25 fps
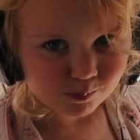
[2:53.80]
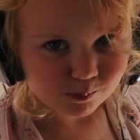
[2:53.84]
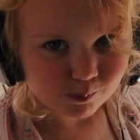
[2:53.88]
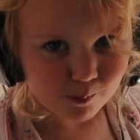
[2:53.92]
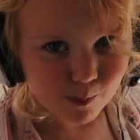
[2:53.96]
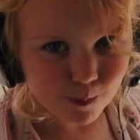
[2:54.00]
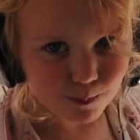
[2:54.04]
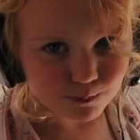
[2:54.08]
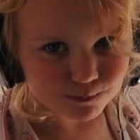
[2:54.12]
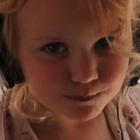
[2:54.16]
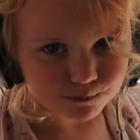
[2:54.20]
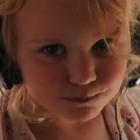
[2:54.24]
Because
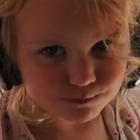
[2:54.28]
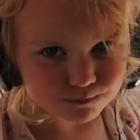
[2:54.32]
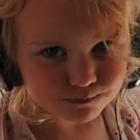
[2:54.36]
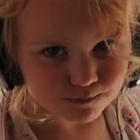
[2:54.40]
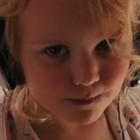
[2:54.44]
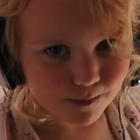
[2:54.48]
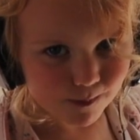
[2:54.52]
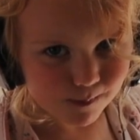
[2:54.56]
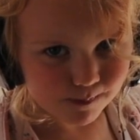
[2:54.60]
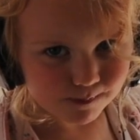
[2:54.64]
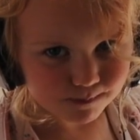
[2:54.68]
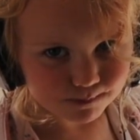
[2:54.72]
it takes you
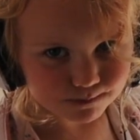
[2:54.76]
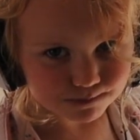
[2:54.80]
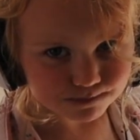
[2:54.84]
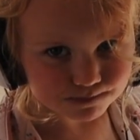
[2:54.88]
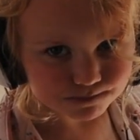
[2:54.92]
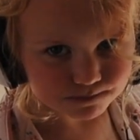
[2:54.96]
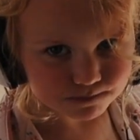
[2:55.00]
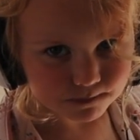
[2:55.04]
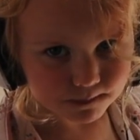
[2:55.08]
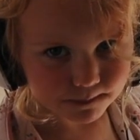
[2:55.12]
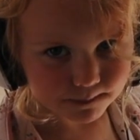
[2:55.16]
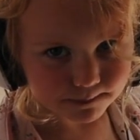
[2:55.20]
ages to
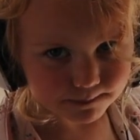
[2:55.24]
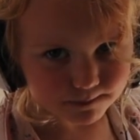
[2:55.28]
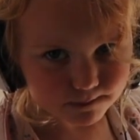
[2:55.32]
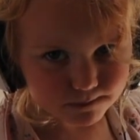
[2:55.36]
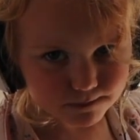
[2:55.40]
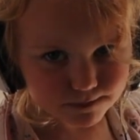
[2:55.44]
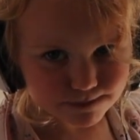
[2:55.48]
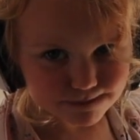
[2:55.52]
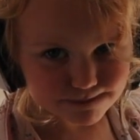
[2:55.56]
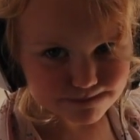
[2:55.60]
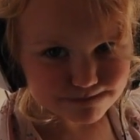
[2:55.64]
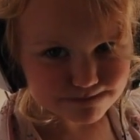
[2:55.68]
eat breakfast,
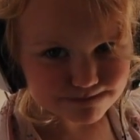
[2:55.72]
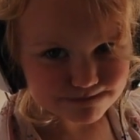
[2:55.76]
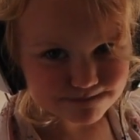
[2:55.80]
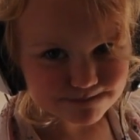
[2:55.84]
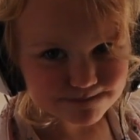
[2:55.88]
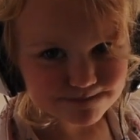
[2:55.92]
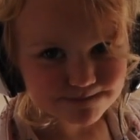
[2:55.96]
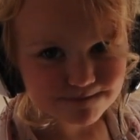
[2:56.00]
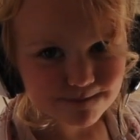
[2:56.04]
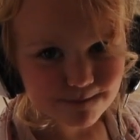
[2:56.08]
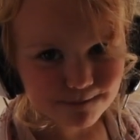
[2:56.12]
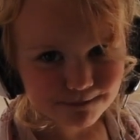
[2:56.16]
doesn't it?
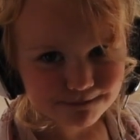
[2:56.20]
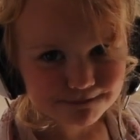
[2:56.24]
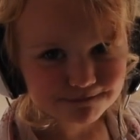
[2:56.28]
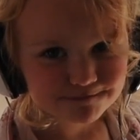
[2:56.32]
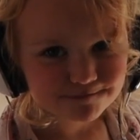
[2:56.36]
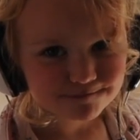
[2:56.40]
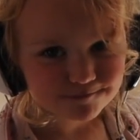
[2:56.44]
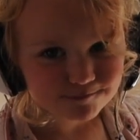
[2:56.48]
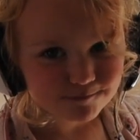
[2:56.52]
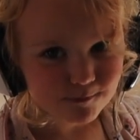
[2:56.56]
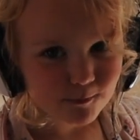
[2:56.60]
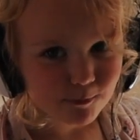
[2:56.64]

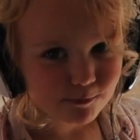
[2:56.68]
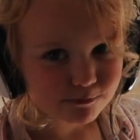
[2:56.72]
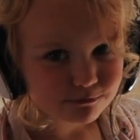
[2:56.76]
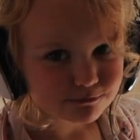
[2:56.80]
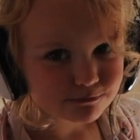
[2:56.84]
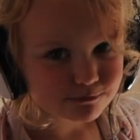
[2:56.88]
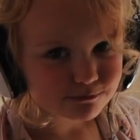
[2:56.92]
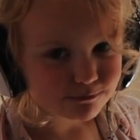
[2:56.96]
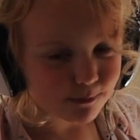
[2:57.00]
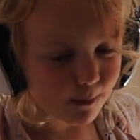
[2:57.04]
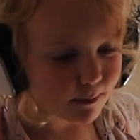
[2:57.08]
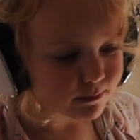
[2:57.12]

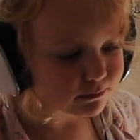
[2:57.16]
Yeah.